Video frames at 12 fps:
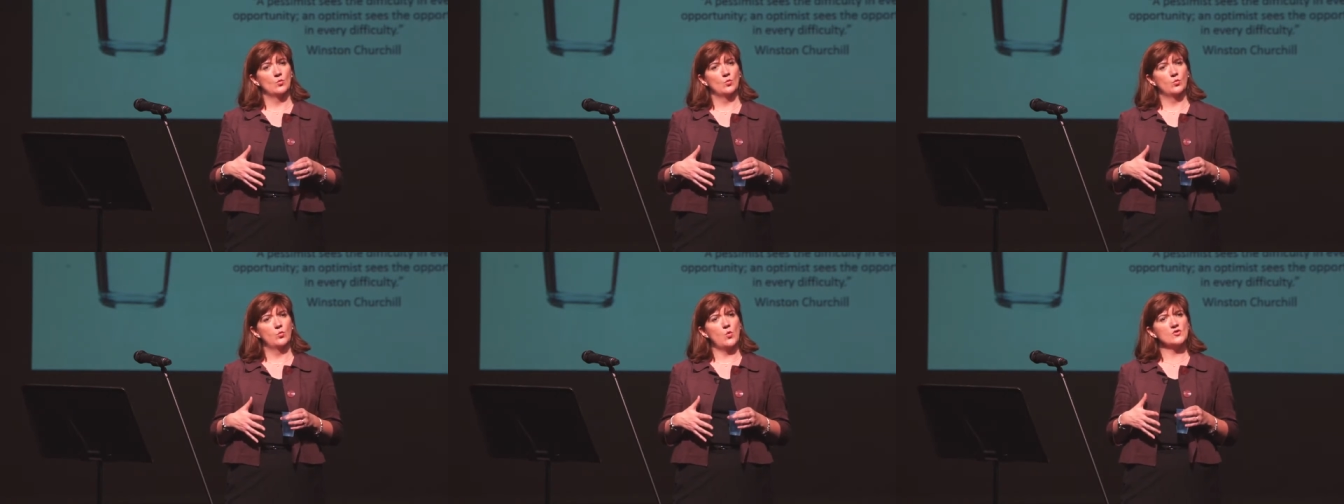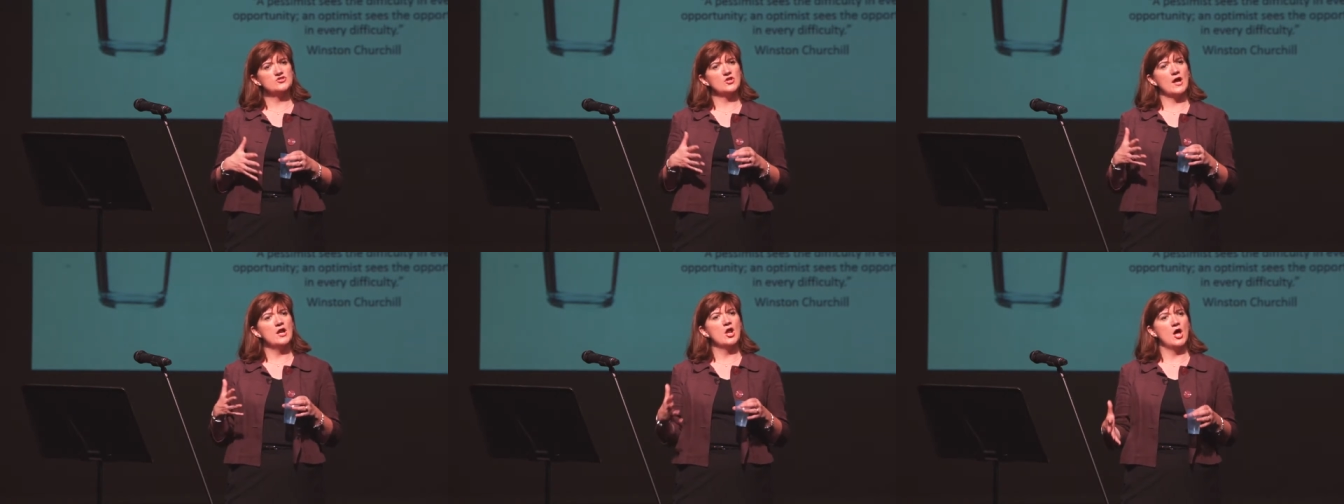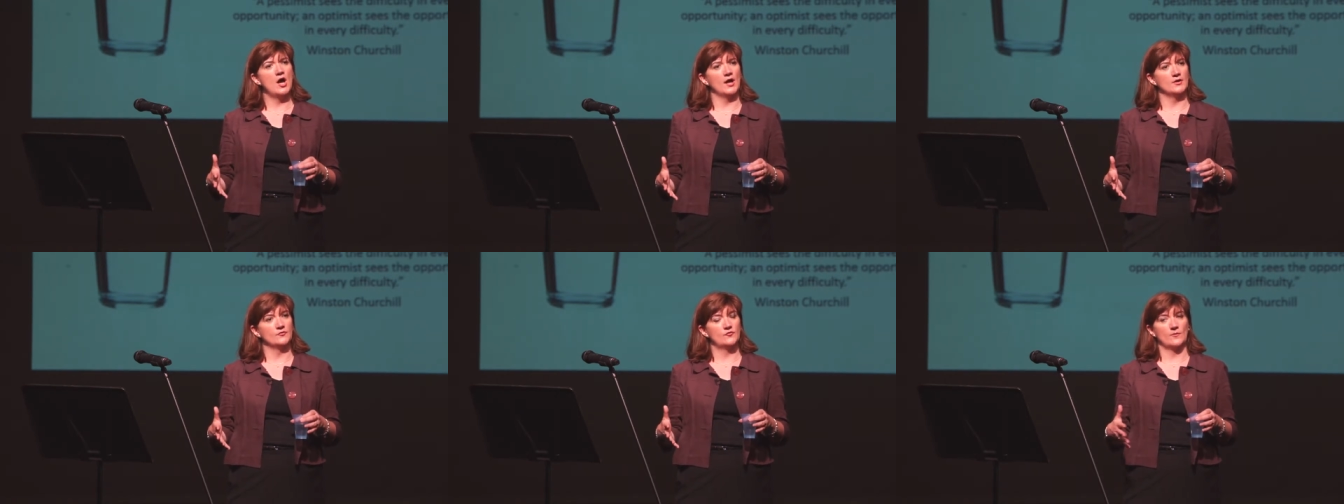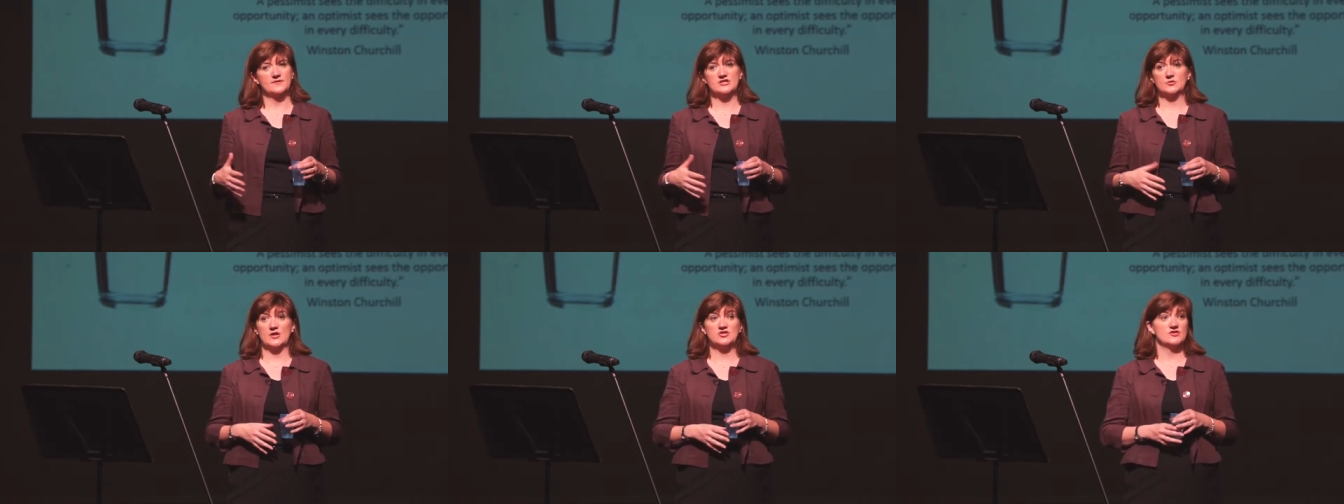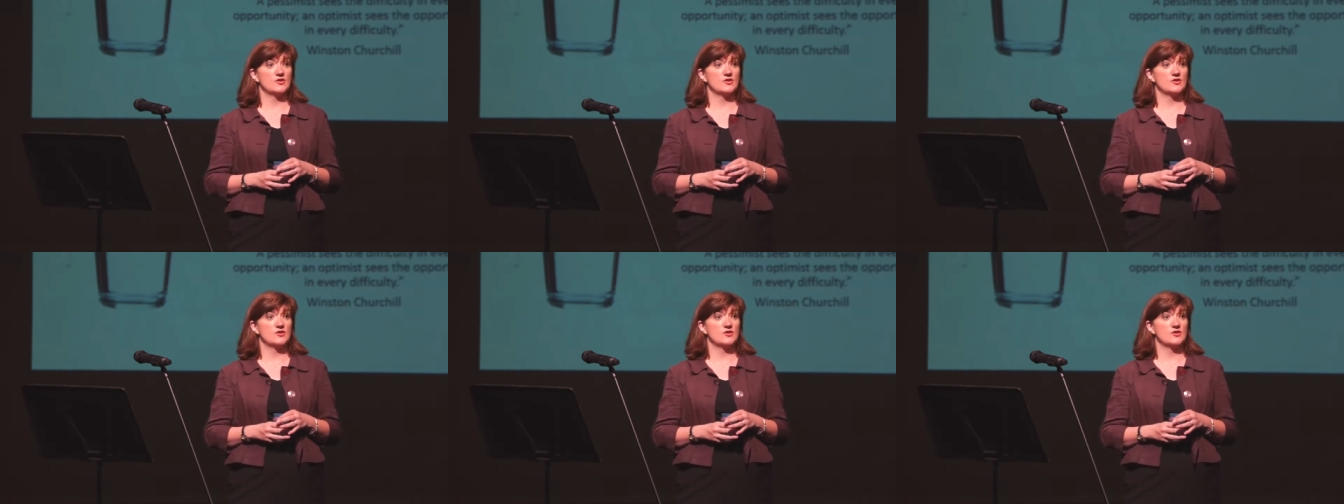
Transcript: What did I learn from the situation?